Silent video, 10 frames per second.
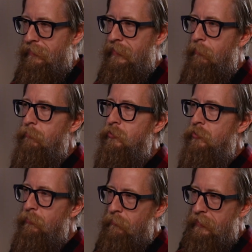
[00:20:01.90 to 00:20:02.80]
and I was
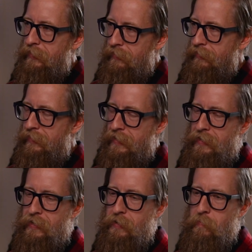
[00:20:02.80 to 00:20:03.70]
shooting,
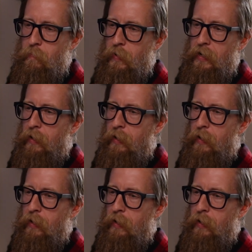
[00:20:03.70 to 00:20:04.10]
but